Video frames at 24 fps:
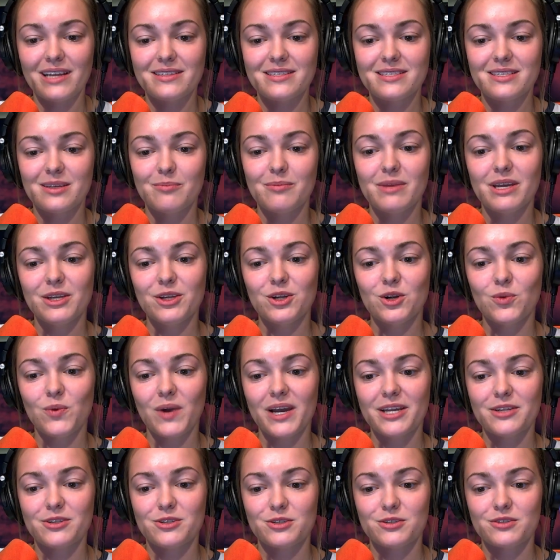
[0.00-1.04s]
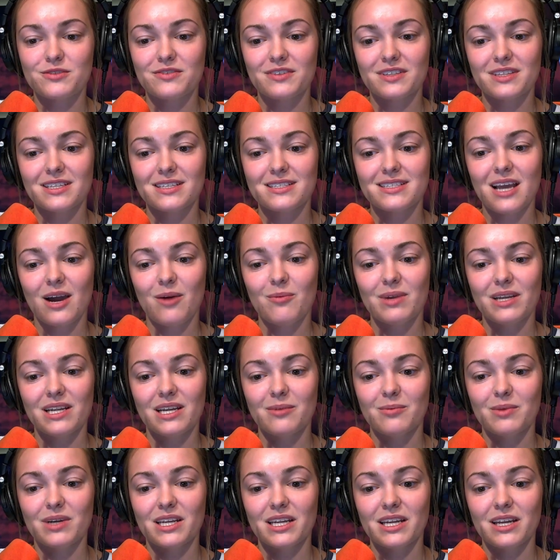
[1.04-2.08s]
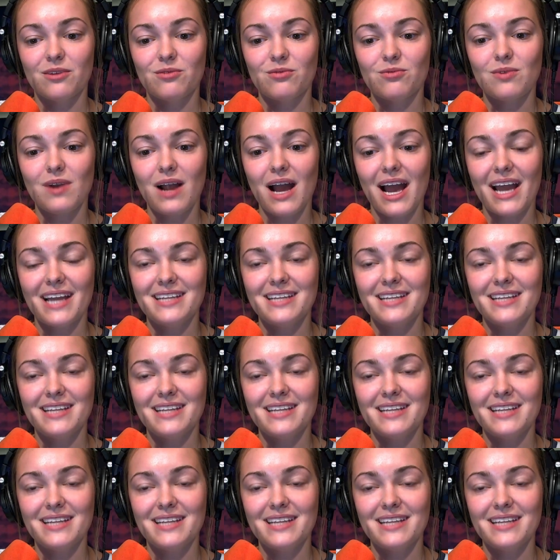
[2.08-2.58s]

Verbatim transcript: Submit your wagers for this. How many I'm going to get right.